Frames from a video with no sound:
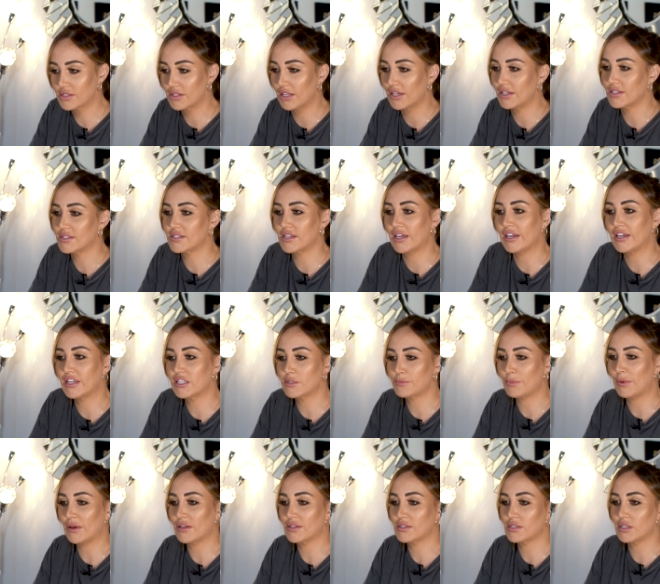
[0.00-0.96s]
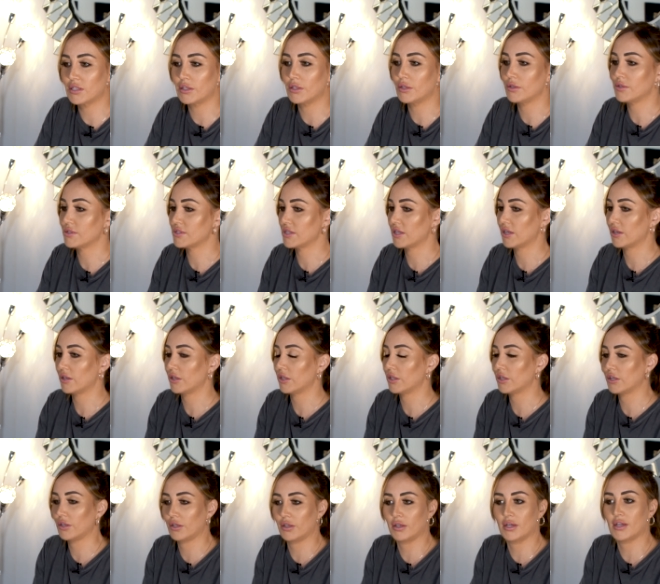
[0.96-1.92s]
They say it's best to use it, you
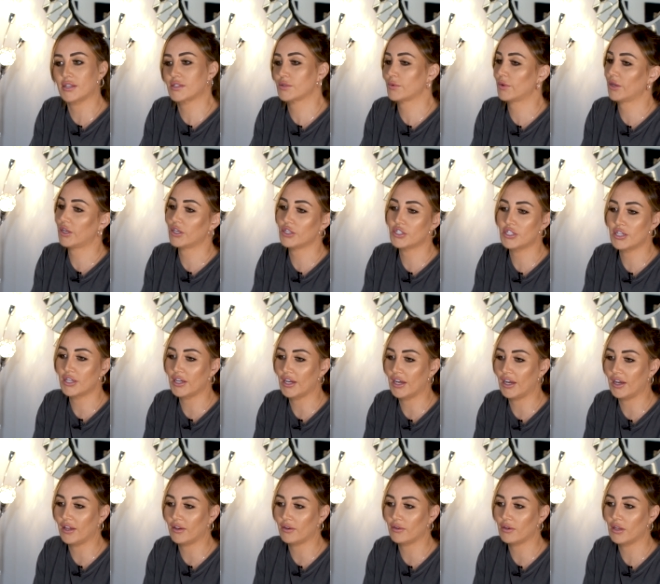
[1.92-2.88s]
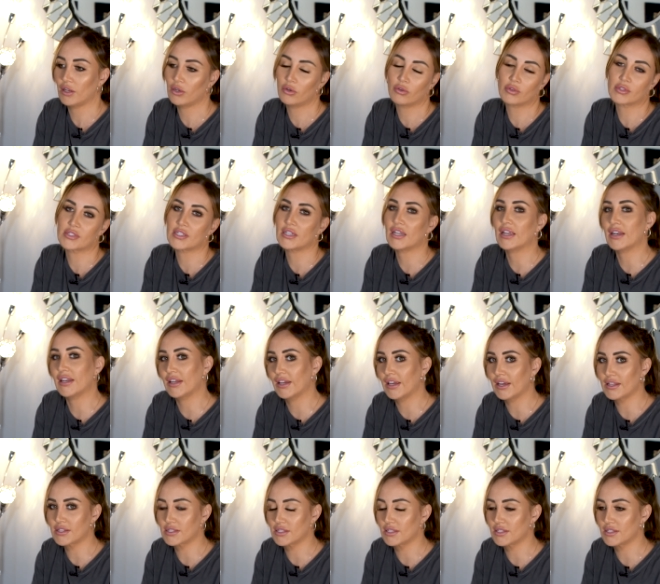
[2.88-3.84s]
know, as quick as you can and not to let it
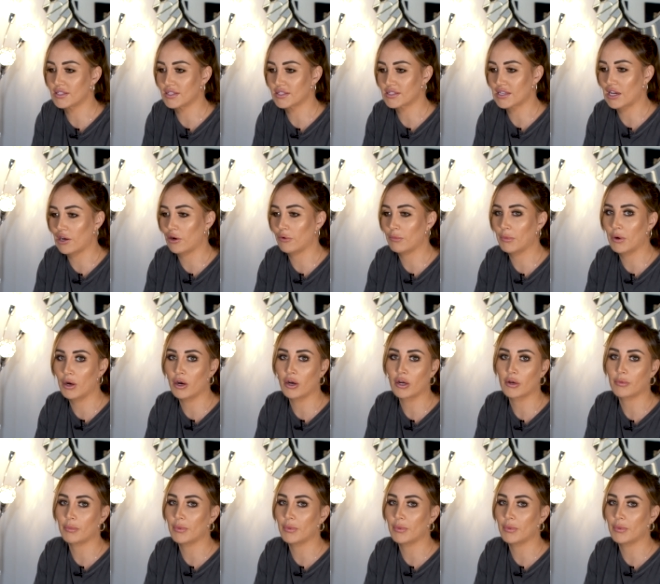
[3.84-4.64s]
get to the 6 hour mark,